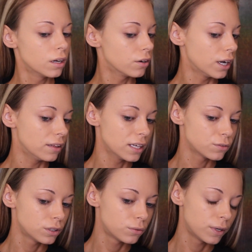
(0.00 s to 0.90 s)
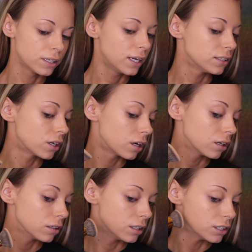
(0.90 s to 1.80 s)
Okay, that's what the ring light
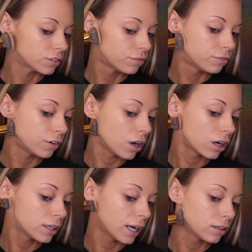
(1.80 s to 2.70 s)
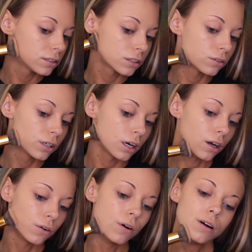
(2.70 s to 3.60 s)
turned as far down as it'll
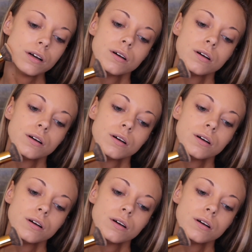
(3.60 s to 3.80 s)
go.